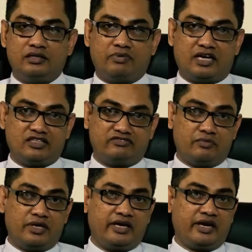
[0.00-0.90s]
The parts of
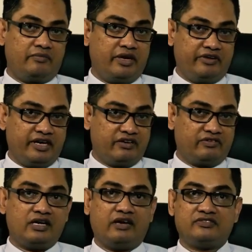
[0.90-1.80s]
the body can be treated
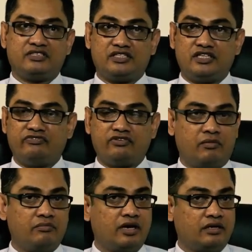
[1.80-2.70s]
when liposuction
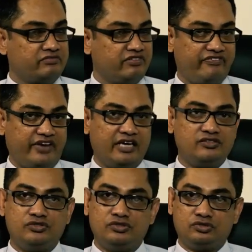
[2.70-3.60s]
from
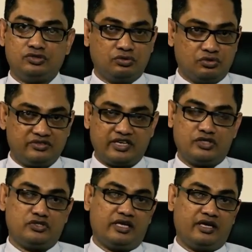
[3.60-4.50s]
face to toes.
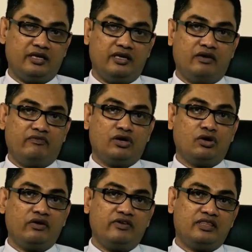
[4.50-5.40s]
Actually, we're
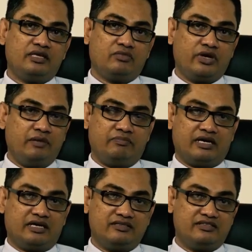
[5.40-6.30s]
going with the body
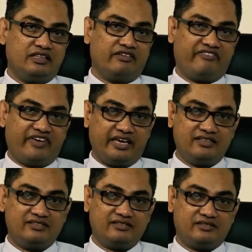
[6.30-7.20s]
parts in the
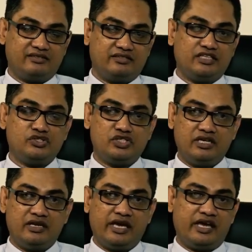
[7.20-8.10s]
face, the
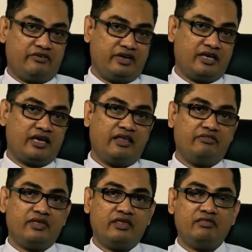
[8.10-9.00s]
chin area,
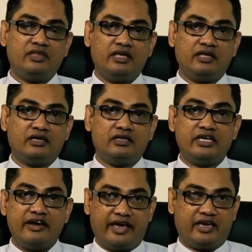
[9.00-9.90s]
and then
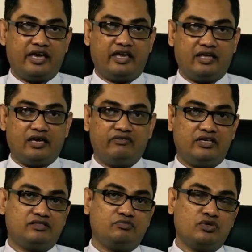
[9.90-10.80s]
the neck area,
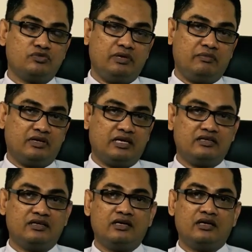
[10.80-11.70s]
which is most people
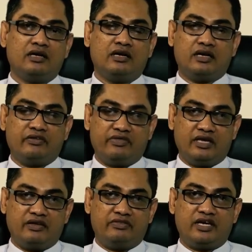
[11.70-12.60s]
are
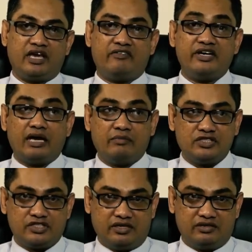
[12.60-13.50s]
thinking that they have a
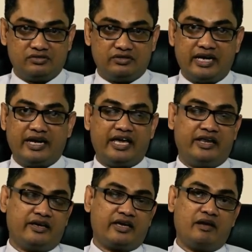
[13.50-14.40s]
double chin. So that
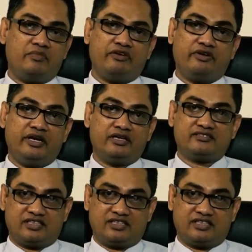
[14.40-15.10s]
area can be treated